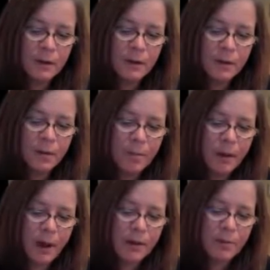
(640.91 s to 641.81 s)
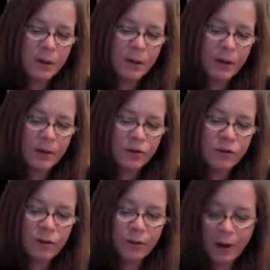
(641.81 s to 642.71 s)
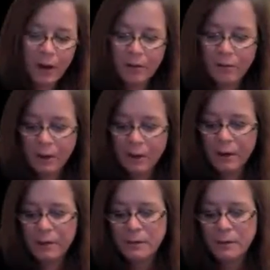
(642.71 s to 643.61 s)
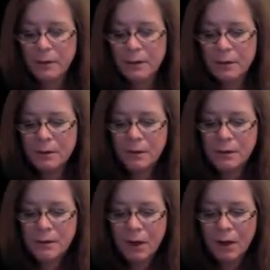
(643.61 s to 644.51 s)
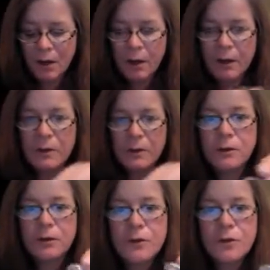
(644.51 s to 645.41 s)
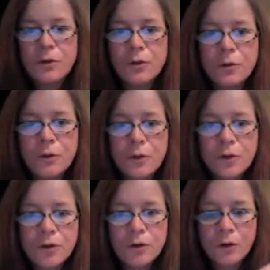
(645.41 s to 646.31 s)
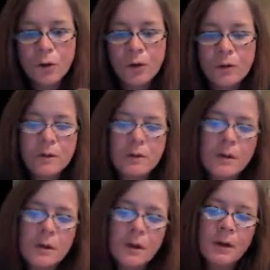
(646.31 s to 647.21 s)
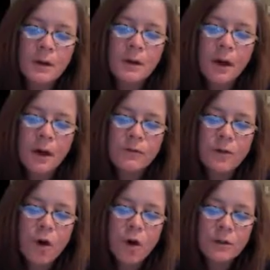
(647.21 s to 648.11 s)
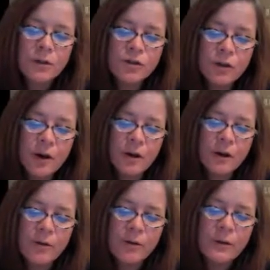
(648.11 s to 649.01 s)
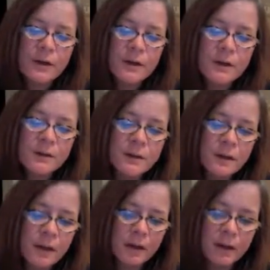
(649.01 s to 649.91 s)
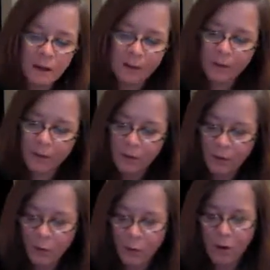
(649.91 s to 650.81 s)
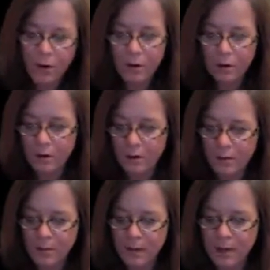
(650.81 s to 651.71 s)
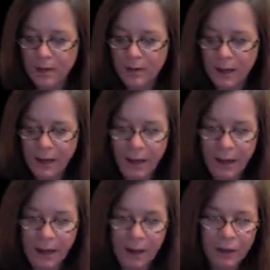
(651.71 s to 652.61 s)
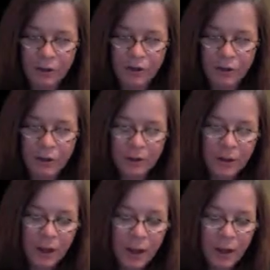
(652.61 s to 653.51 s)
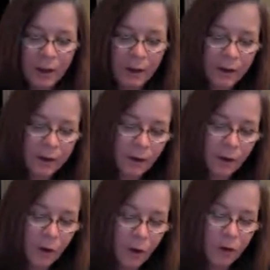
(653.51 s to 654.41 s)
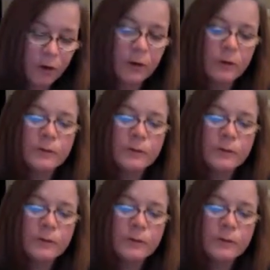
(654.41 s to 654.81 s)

The bottom ledge that the O-ring goes on is a little too short. I've talked to John over at TheEcig, and they're going to work on making that ledge a little longer.